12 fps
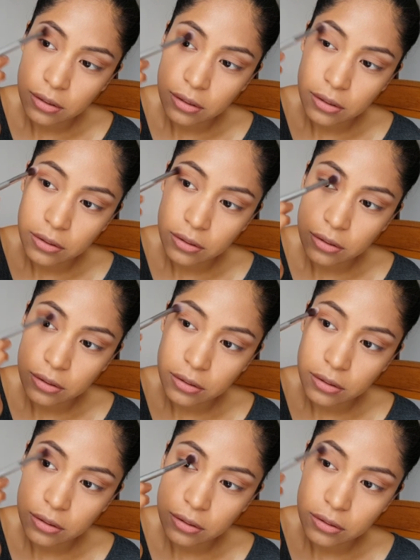blending
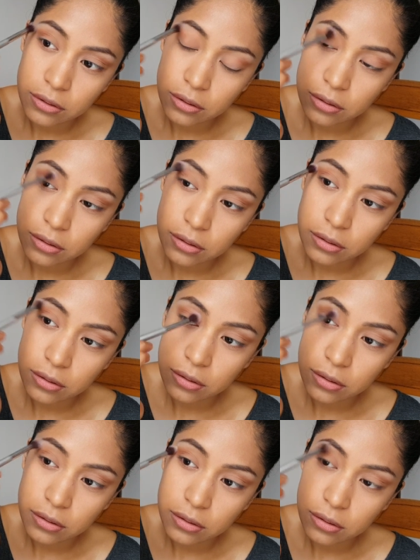brush just to
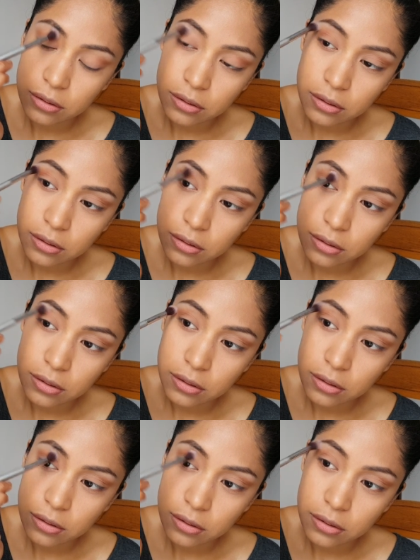blend in any
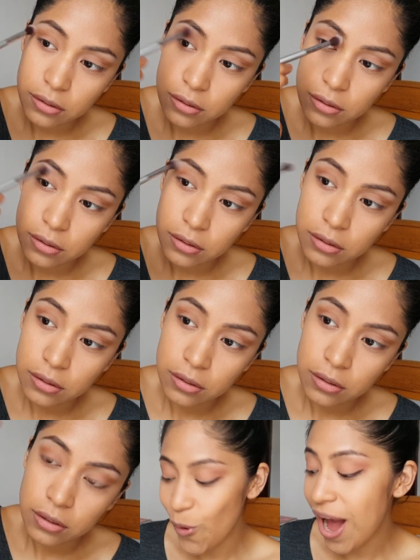harsh
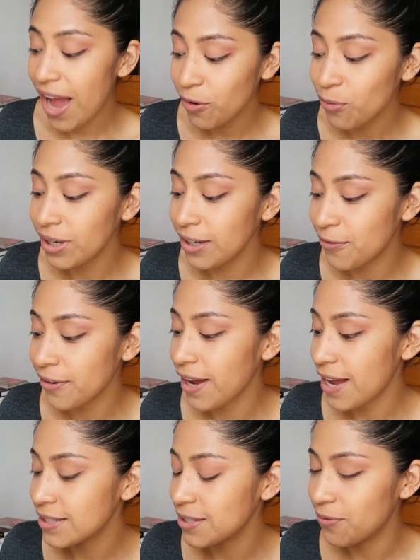lines. I really
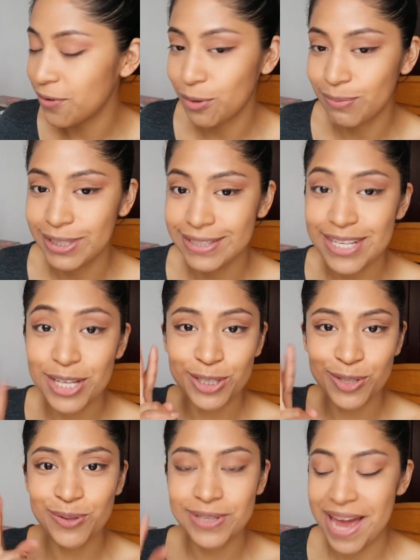forgot to film this
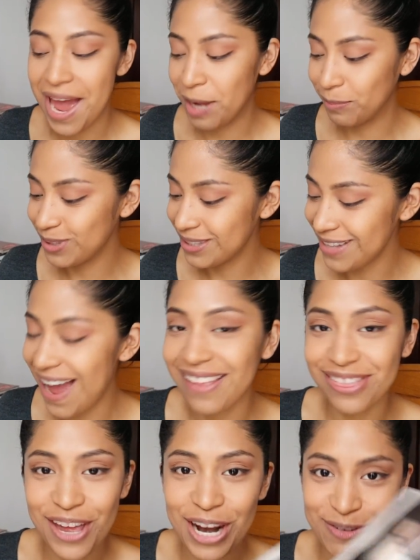2 times. I
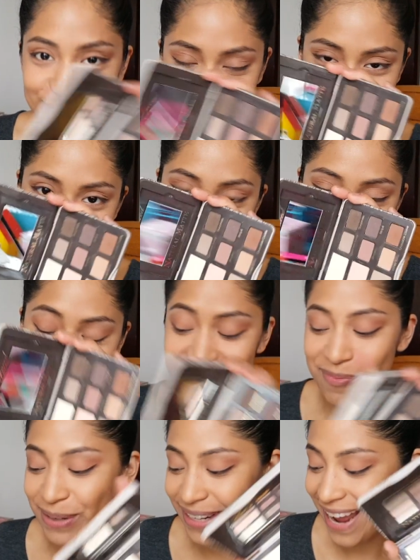thought I was
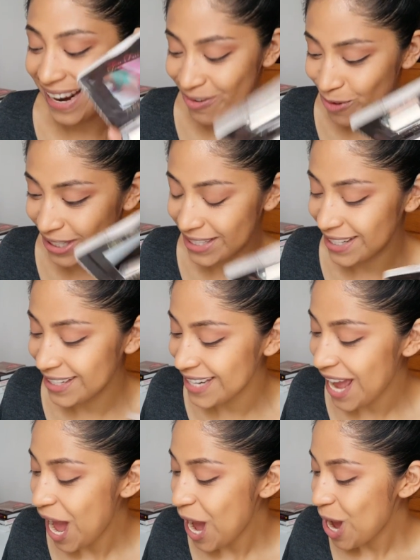recording, but I wasn't.
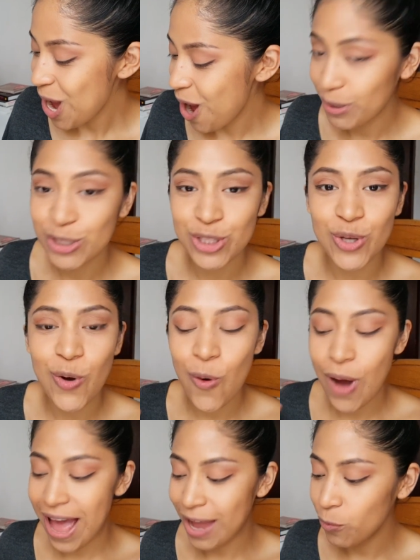
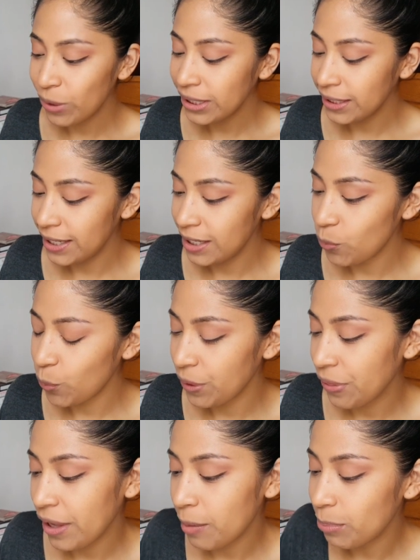So I went in
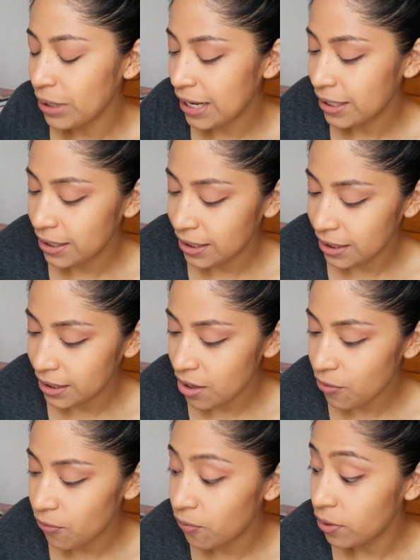with a blending
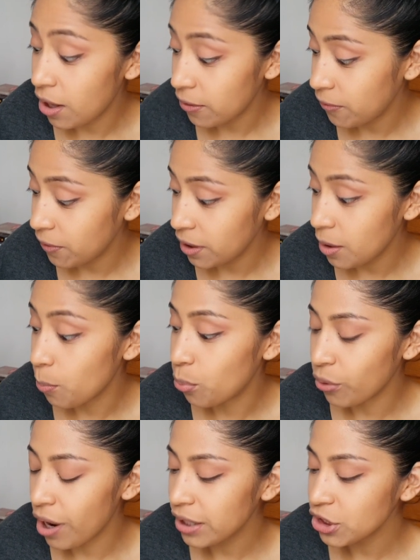fluffy
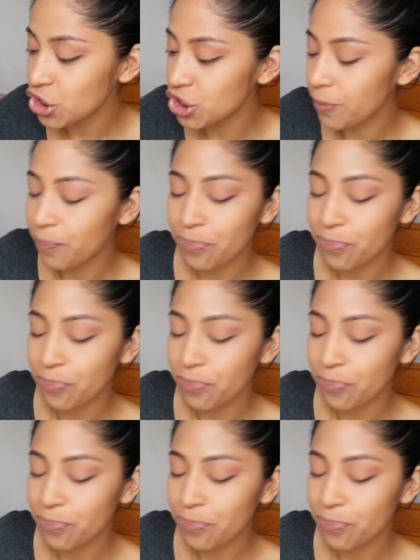brush